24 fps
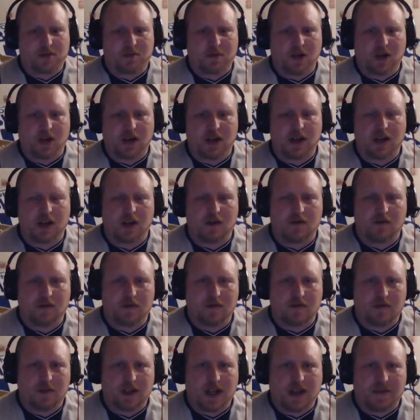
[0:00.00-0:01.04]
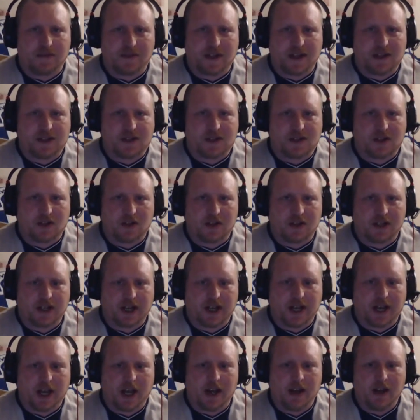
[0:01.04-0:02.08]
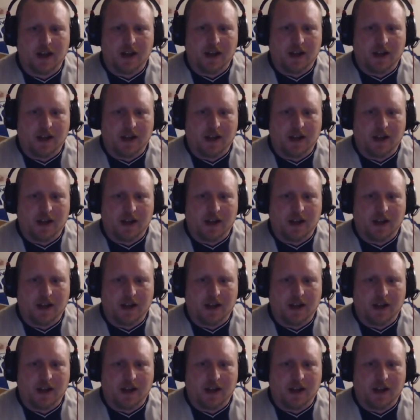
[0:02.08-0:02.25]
my left-hand side here